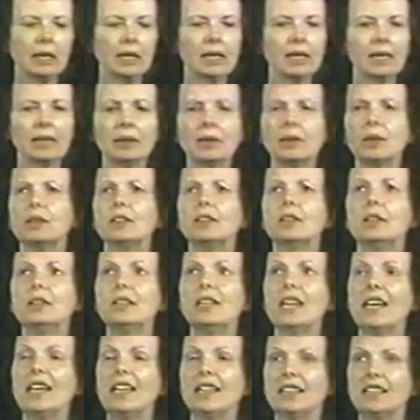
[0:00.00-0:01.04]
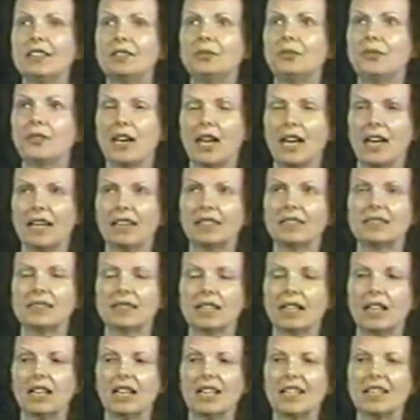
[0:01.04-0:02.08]
The naked facts
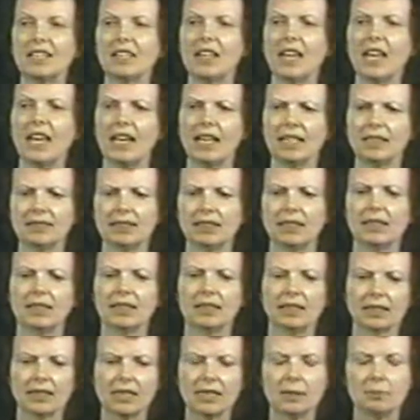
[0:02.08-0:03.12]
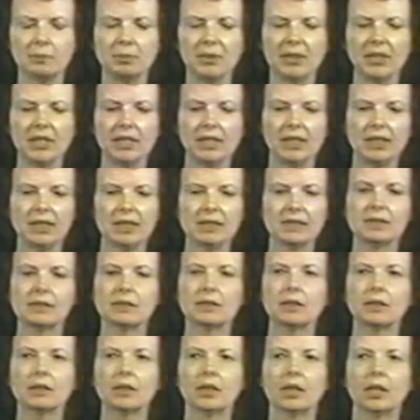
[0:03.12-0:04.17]
are that companies
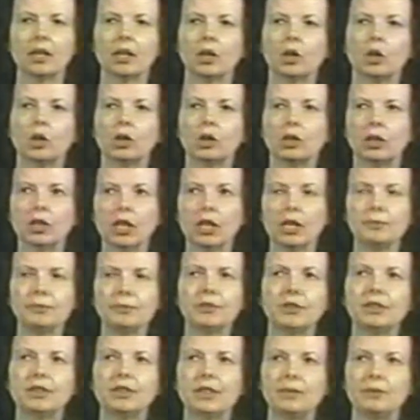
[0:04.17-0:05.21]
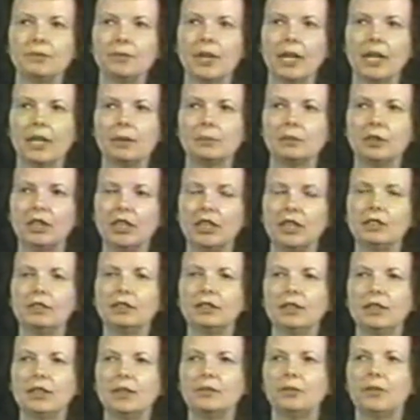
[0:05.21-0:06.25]
need
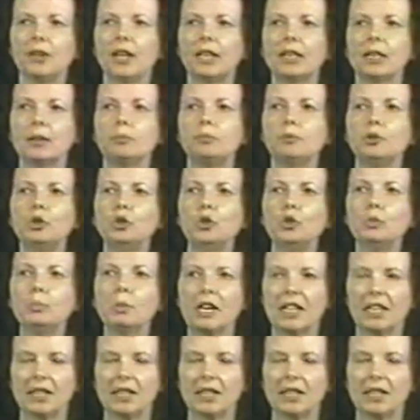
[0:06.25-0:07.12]
to develop new